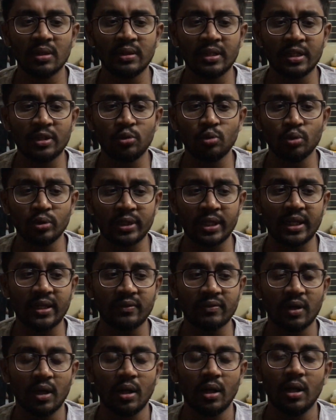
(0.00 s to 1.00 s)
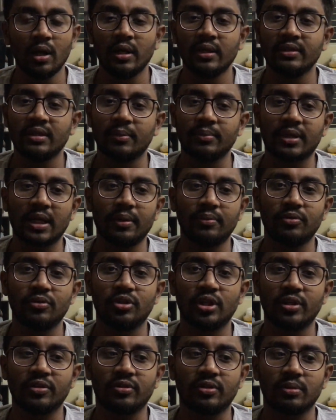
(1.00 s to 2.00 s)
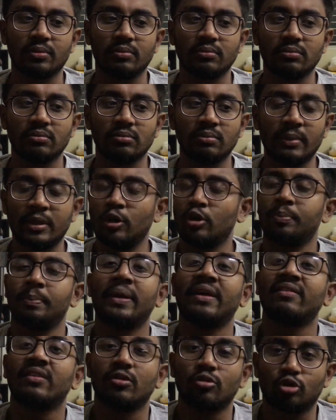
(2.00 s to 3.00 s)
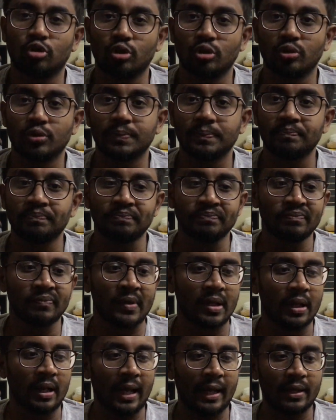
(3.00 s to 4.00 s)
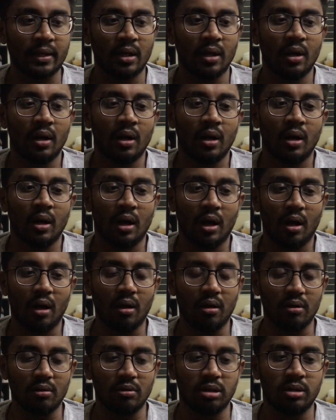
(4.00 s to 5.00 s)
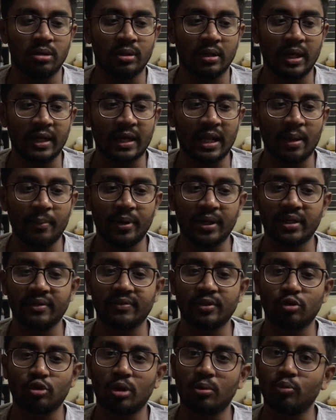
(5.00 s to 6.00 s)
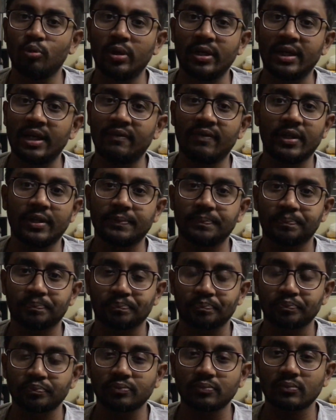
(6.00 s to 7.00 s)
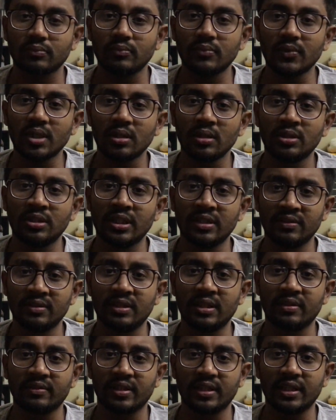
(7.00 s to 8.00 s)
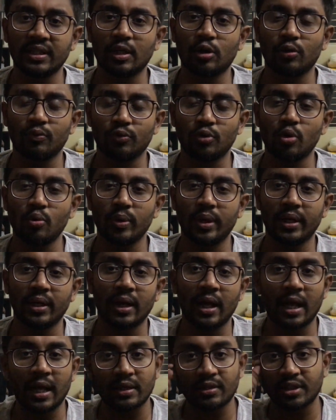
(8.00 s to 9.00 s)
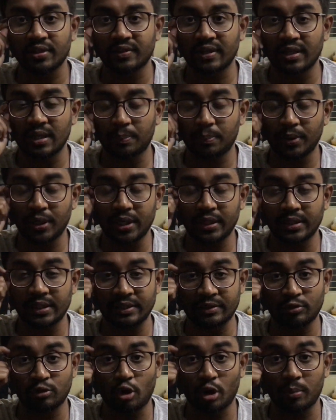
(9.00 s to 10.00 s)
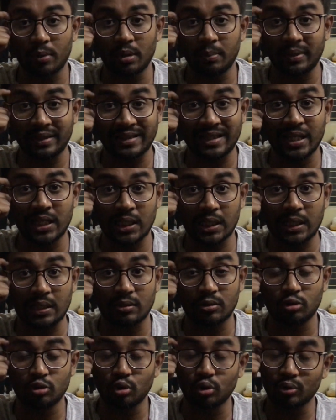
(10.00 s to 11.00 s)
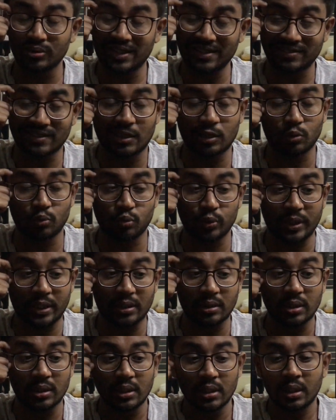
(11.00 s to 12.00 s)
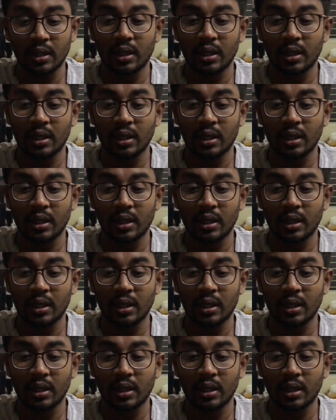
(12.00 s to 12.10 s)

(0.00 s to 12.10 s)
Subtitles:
they do things, sometimes just may not make sense to you. Like, an American sitcom will never change their setting out of nowhere and just end up pretending it's normal, but they did. So that's kind of weird.